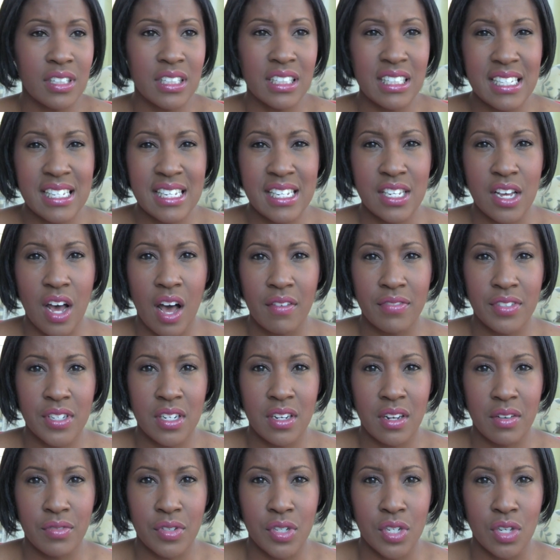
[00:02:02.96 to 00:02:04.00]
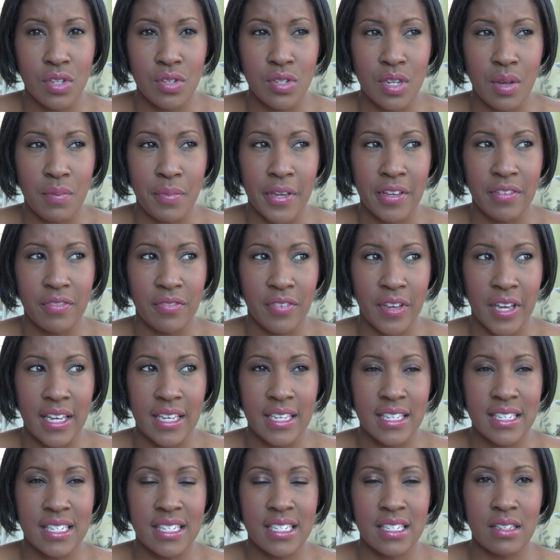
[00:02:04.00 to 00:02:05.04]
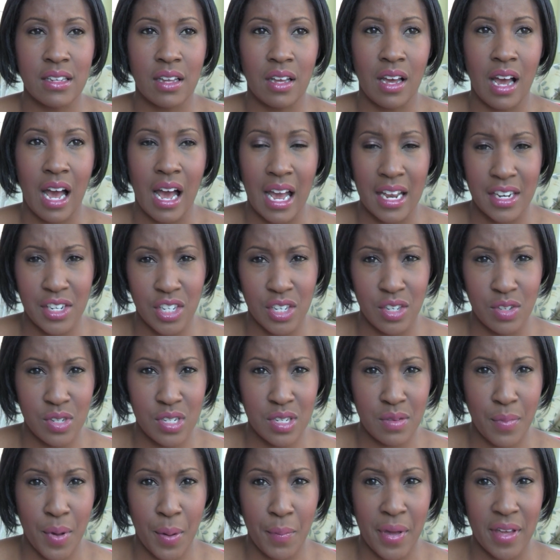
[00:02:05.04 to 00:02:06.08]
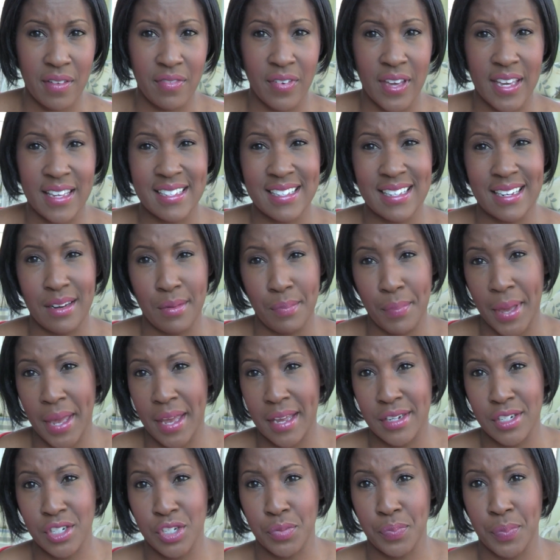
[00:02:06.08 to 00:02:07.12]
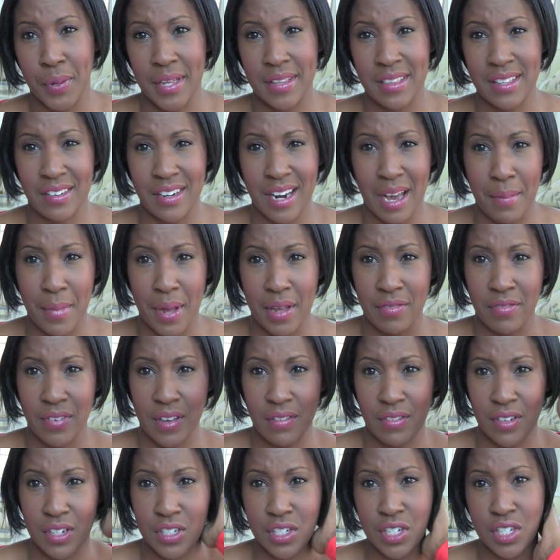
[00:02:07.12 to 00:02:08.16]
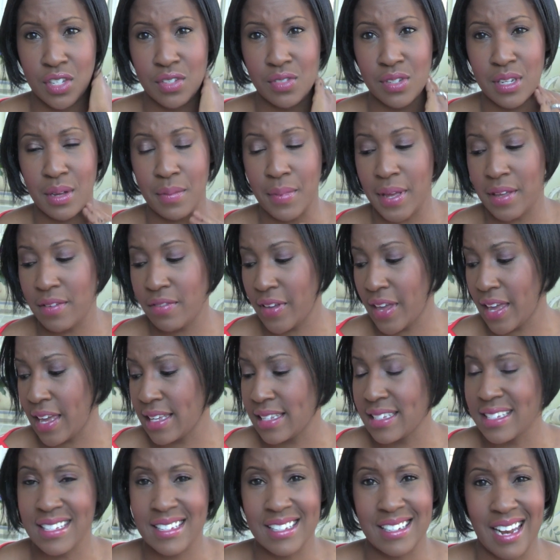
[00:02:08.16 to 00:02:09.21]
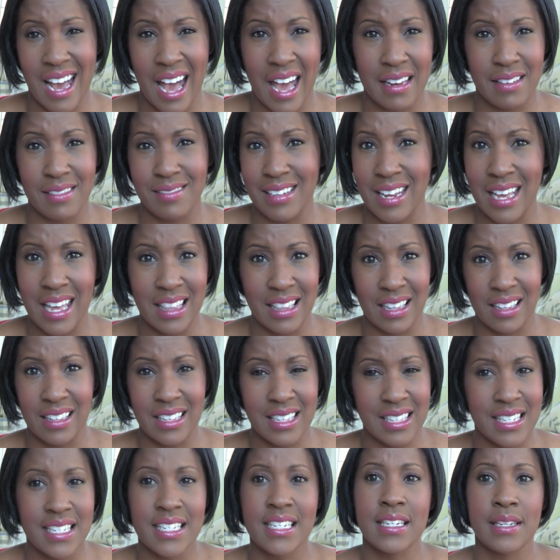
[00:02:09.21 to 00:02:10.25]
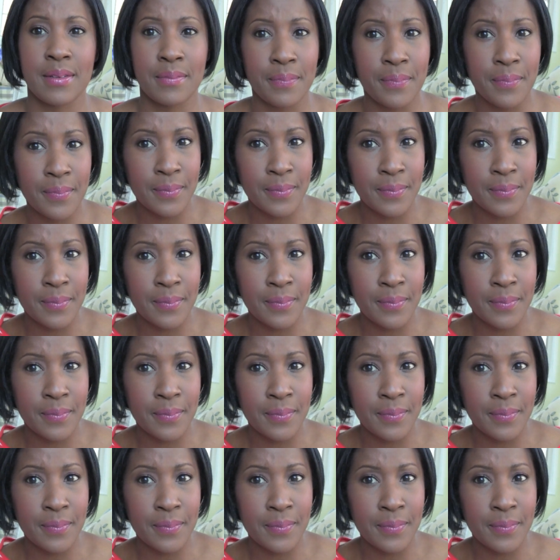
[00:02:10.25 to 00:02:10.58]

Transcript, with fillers: really soft enough to use on my face. I'd use them on my face in a pinch, but they're not my favorite to use on my face, not in the least.